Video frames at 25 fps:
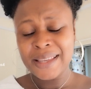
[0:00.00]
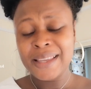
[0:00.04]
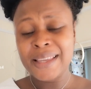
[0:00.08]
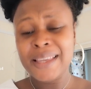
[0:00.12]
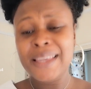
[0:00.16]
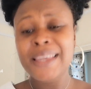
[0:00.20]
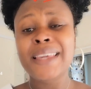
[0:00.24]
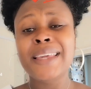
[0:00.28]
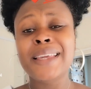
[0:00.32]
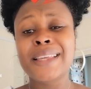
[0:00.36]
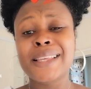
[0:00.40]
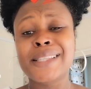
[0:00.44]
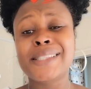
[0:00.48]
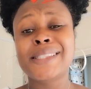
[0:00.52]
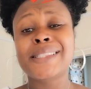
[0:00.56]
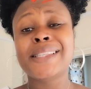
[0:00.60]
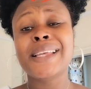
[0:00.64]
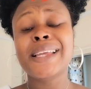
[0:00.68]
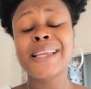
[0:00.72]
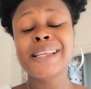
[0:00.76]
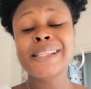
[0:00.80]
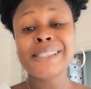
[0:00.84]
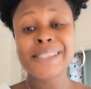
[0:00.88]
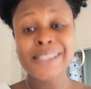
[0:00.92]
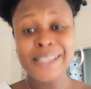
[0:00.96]
He is
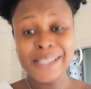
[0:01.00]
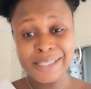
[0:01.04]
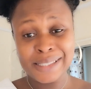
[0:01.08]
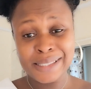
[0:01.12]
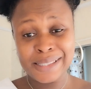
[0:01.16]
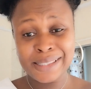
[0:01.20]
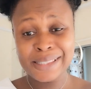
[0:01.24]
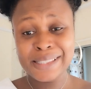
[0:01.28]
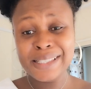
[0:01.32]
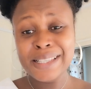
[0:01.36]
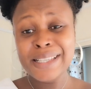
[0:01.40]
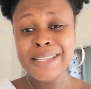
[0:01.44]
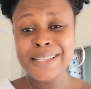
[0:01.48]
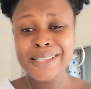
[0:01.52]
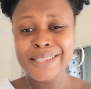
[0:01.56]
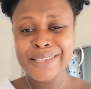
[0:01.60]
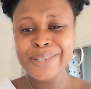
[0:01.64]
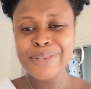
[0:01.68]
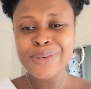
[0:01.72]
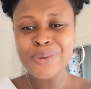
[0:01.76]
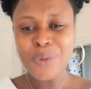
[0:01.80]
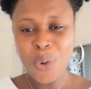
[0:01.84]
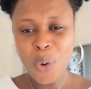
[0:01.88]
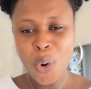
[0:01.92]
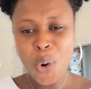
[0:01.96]

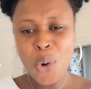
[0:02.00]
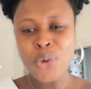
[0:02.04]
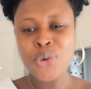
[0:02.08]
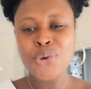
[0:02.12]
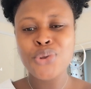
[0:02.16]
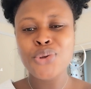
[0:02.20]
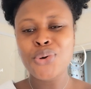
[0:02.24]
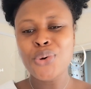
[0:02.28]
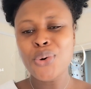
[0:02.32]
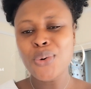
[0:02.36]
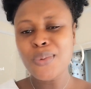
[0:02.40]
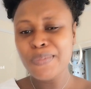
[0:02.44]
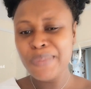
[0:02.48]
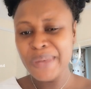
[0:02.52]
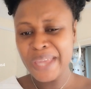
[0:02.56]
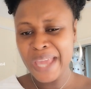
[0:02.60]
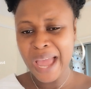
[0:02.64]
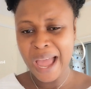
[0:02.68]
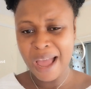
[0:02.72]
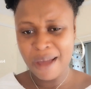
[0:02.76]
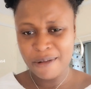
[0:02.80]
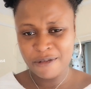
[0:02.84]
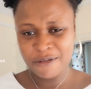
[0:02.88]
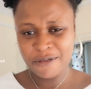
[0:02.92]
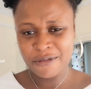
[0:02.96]
interceding on your
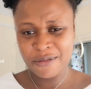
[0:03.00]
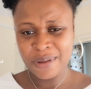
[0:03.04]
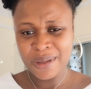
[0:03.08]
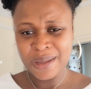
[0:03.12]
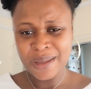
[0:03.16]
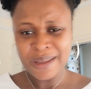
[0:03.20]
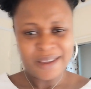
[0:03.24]
behalf.